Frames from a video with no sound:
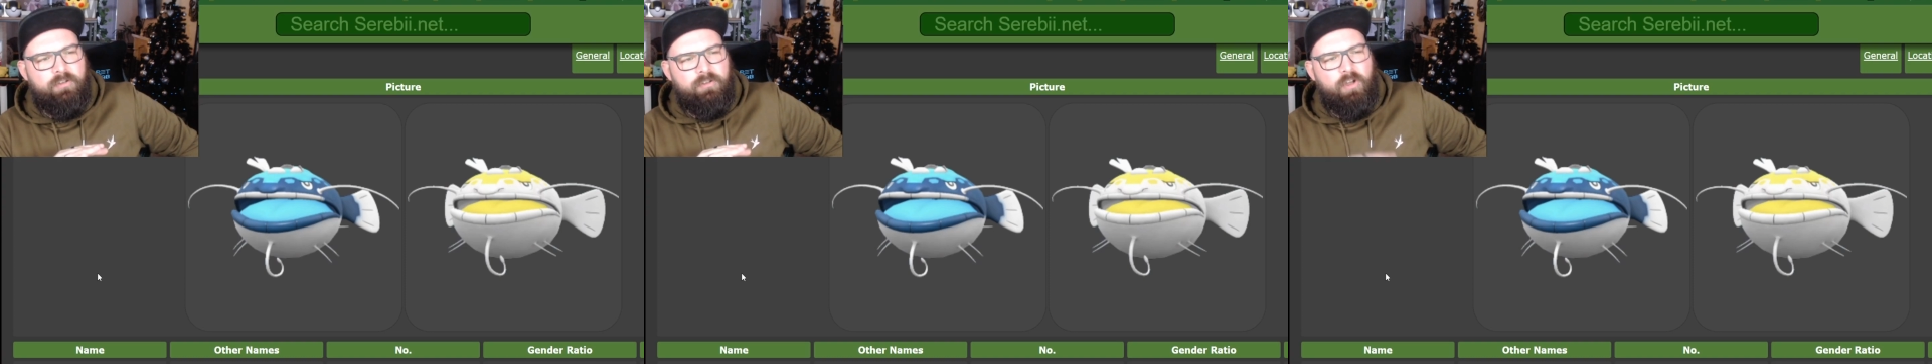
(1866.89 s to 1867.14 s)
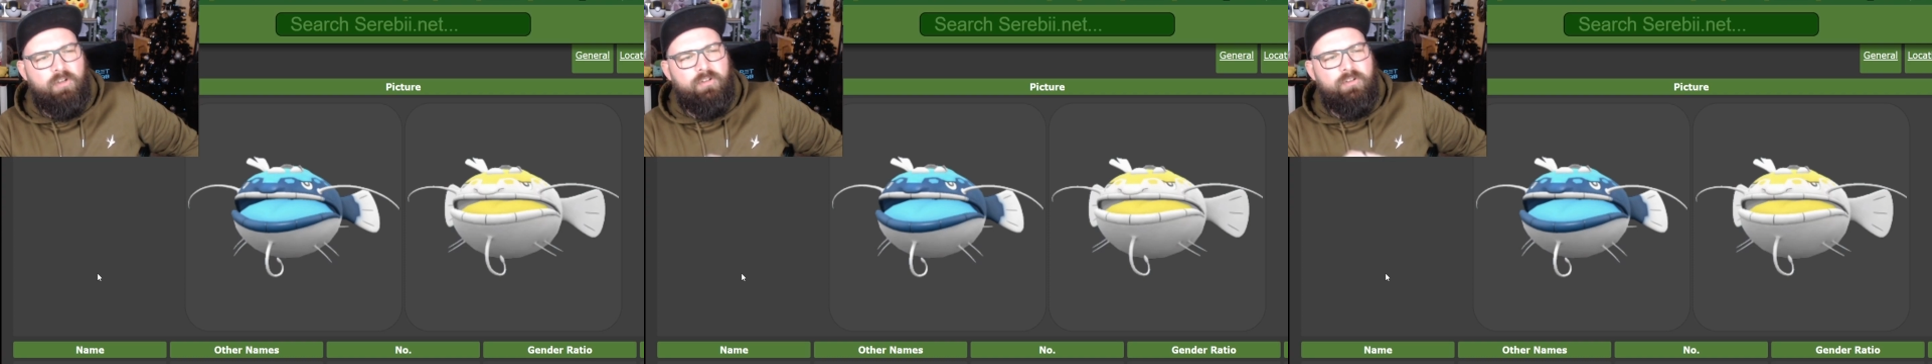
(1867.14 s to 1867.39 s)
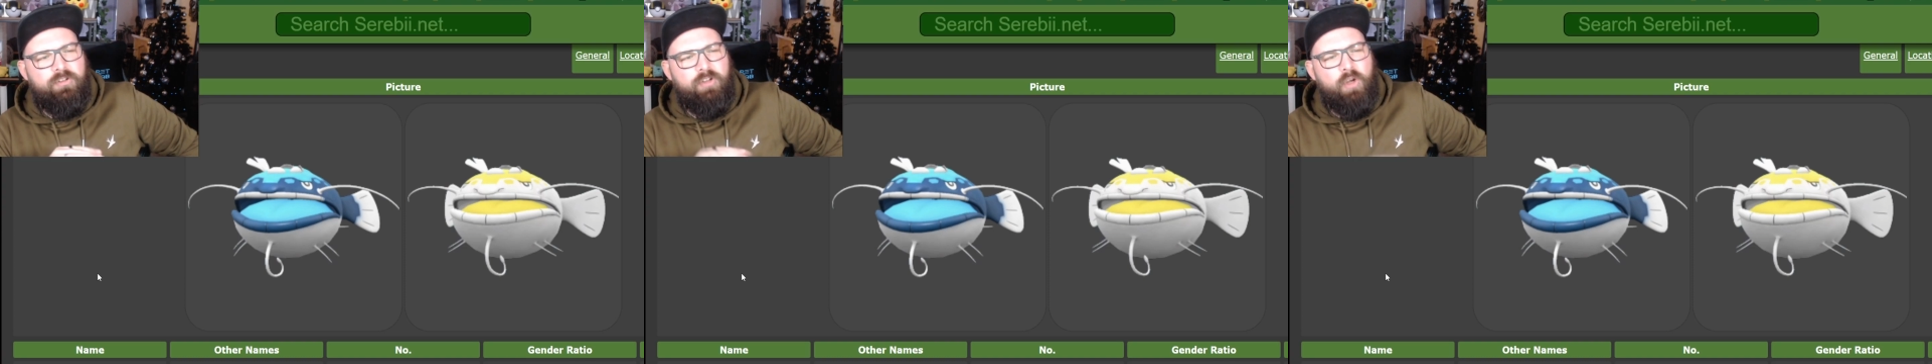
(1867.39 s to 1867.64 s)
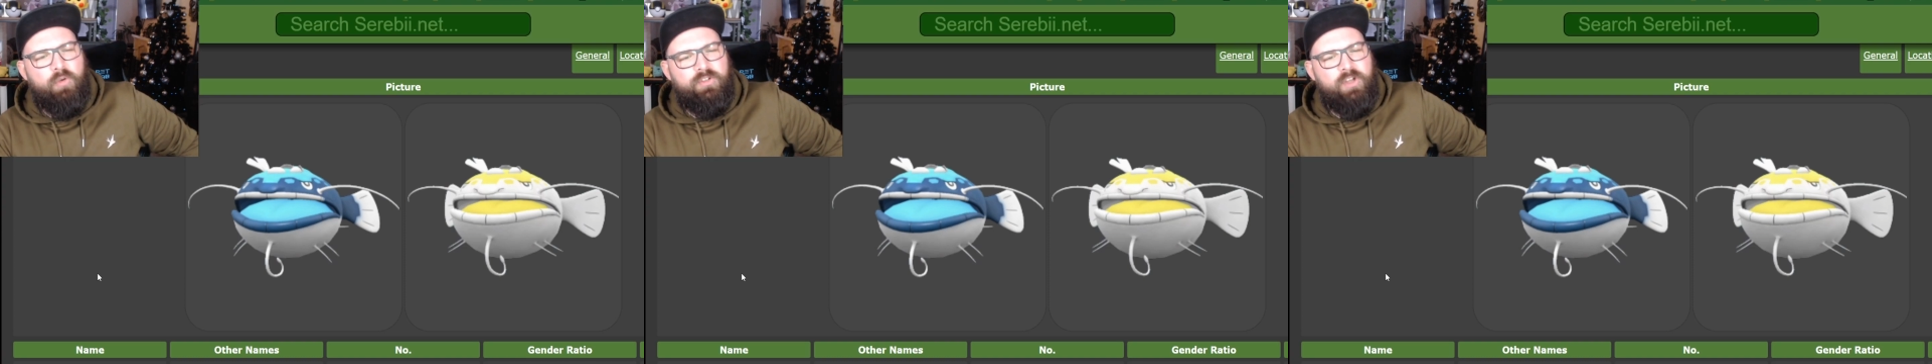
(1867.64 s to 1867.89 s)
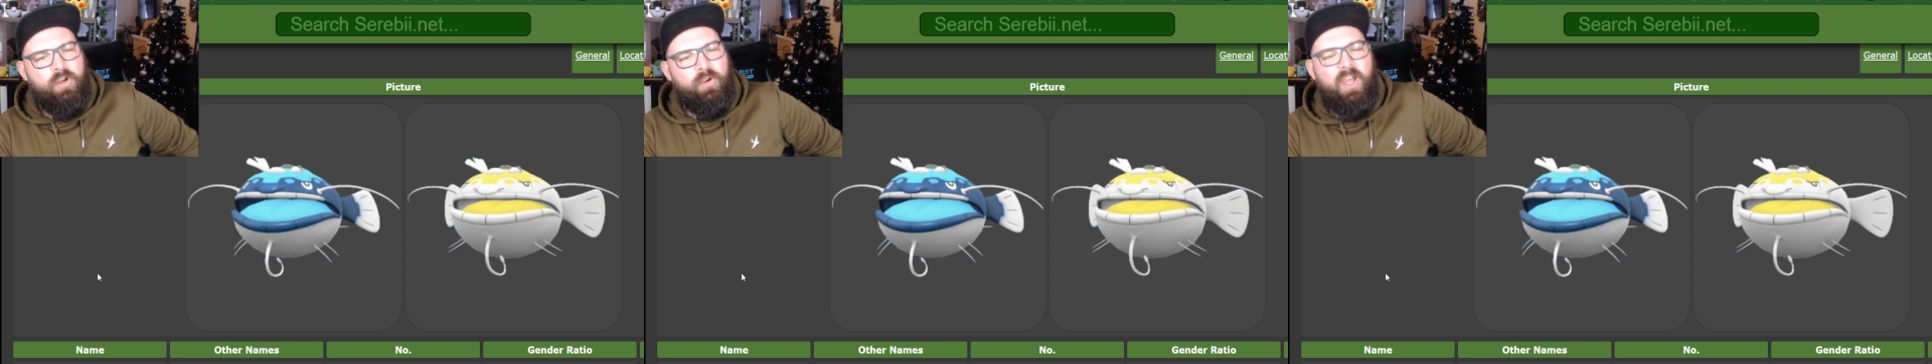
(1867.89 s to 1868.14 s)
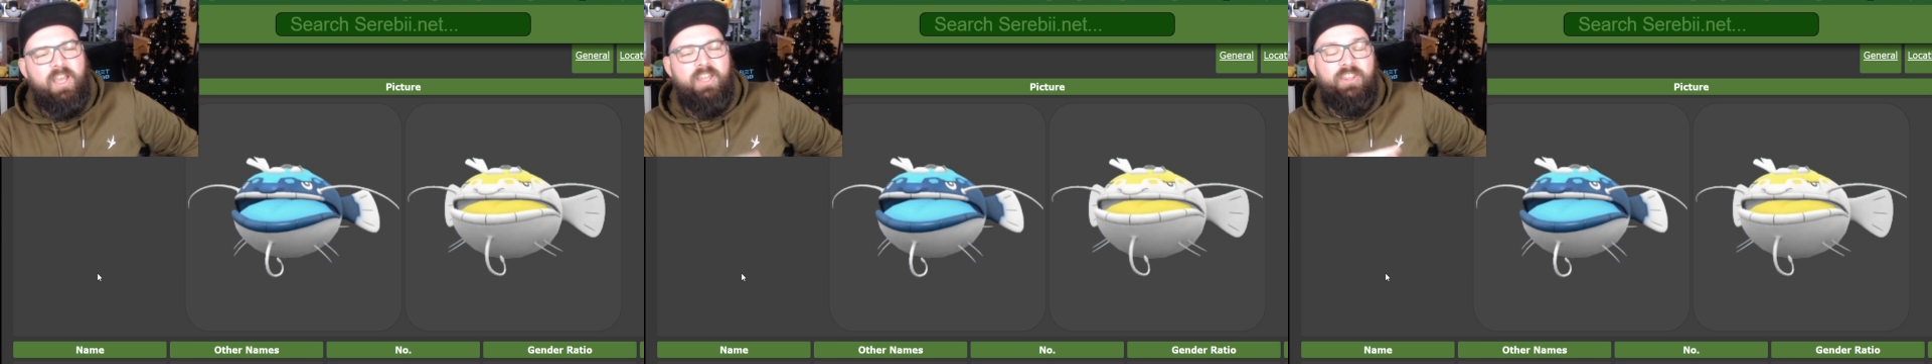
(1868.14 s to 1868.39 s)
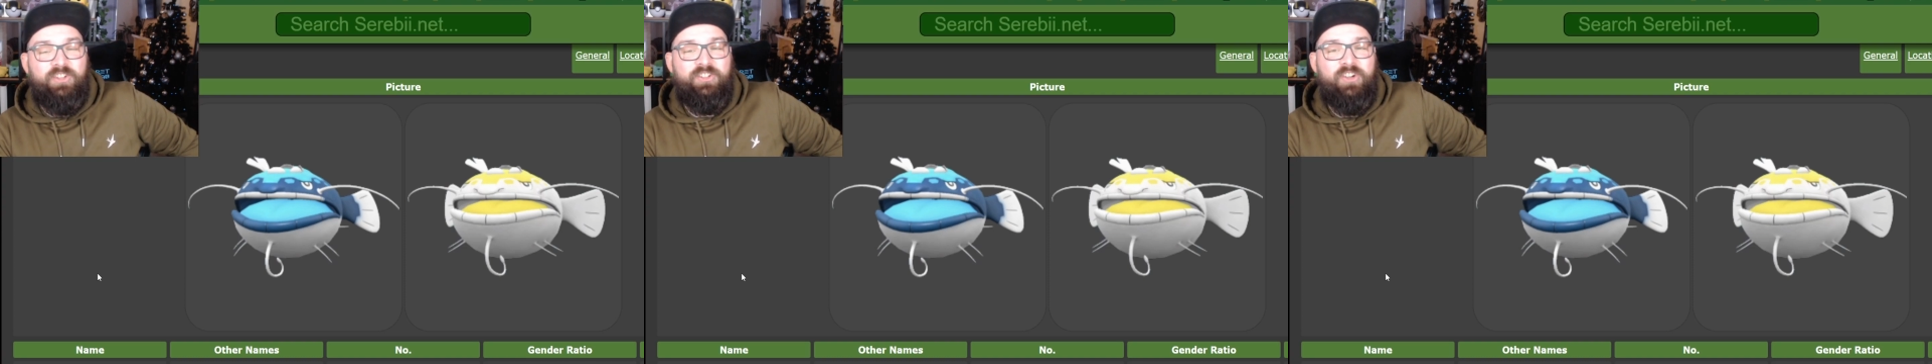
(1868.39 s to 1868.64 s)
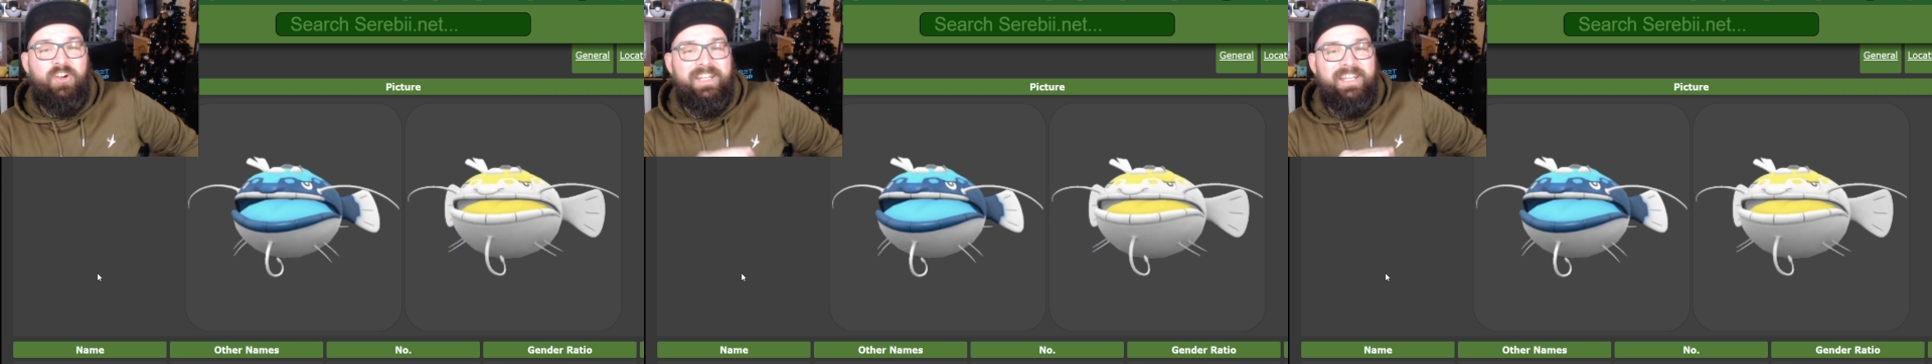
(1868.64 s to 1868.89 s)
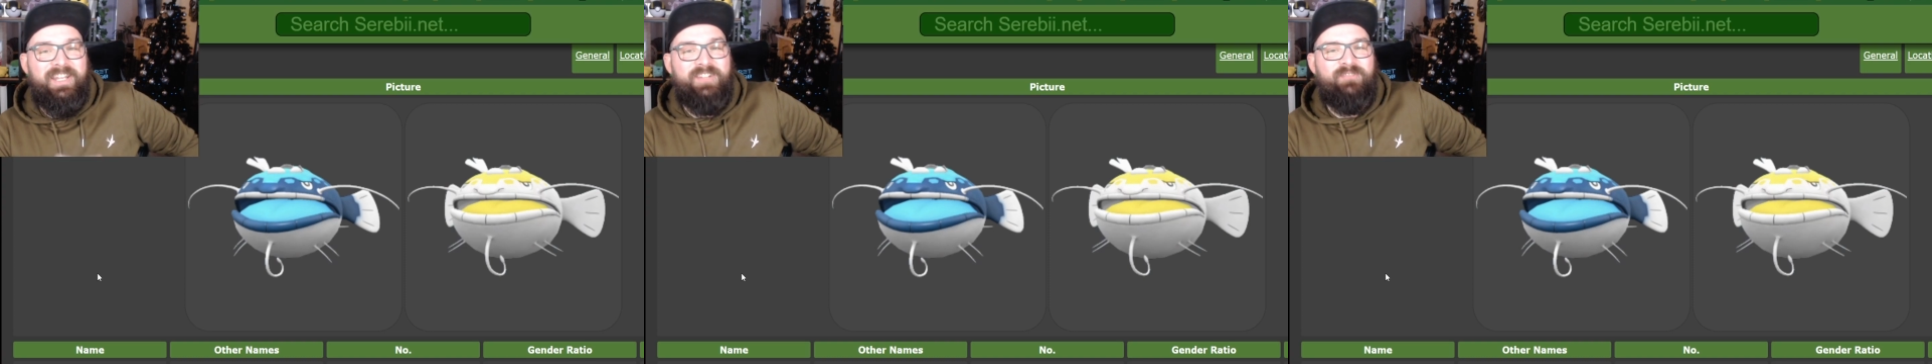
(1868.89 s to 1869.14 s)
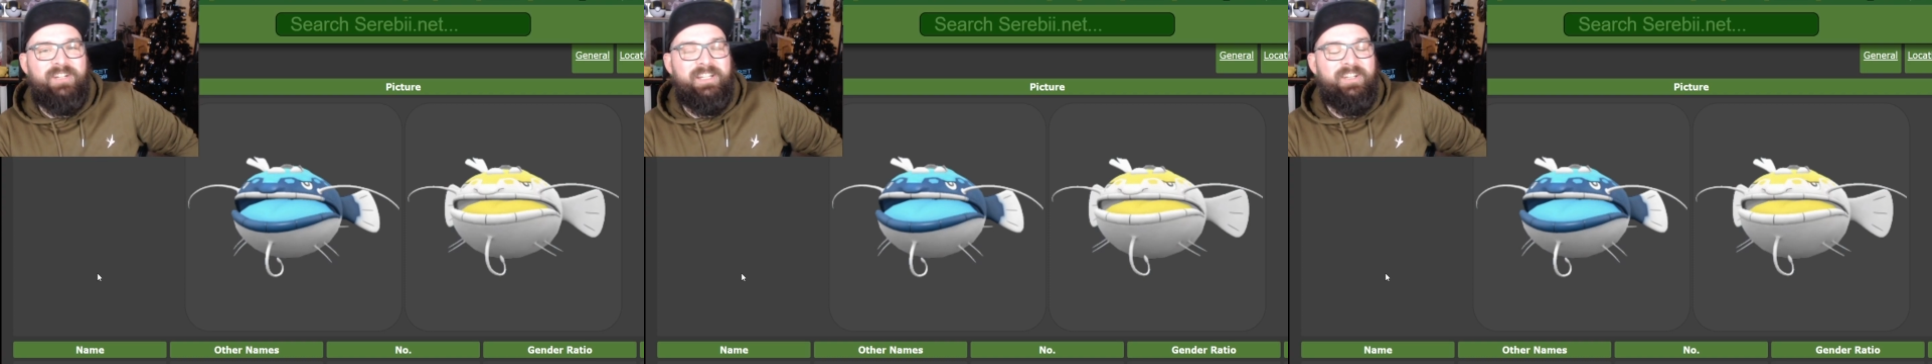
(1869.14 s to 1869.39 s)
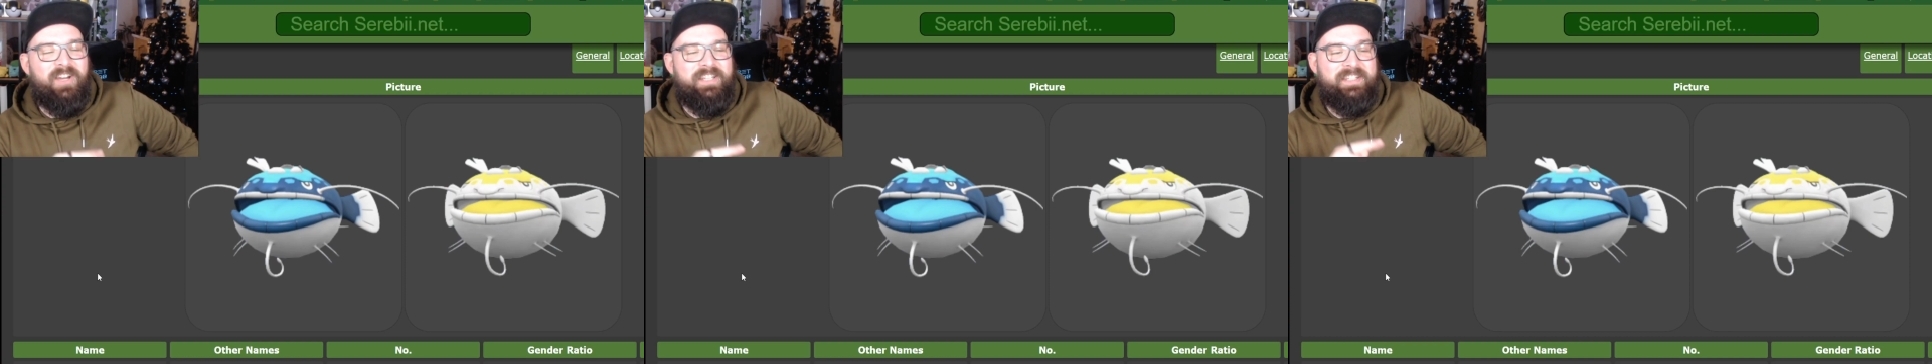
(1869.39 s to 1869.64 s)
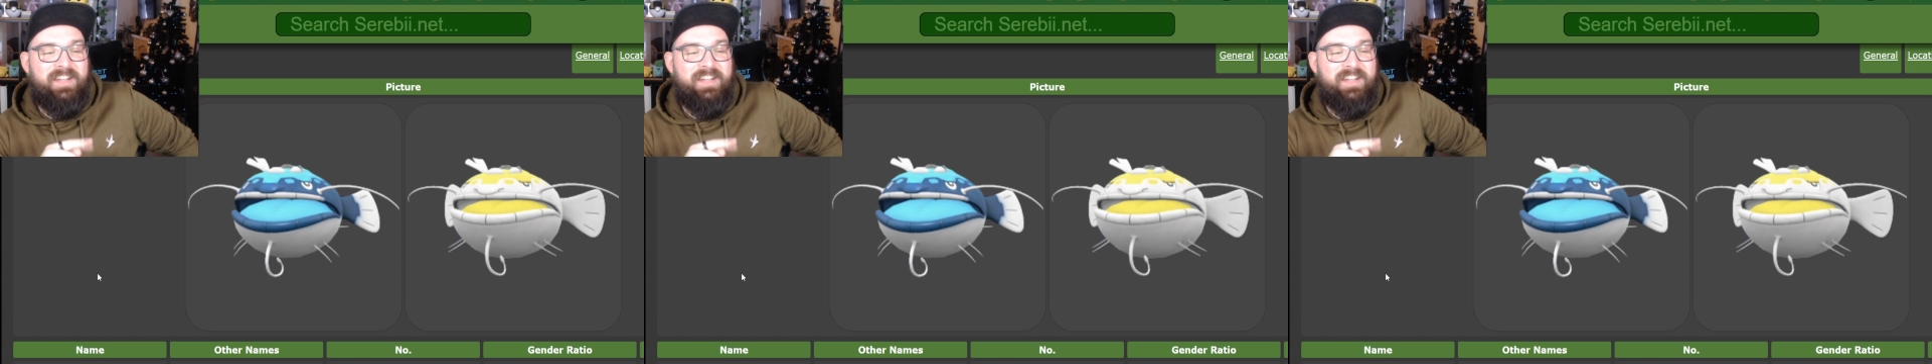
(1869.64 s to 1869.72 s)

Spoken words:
Dondozo. The shiny is really nice.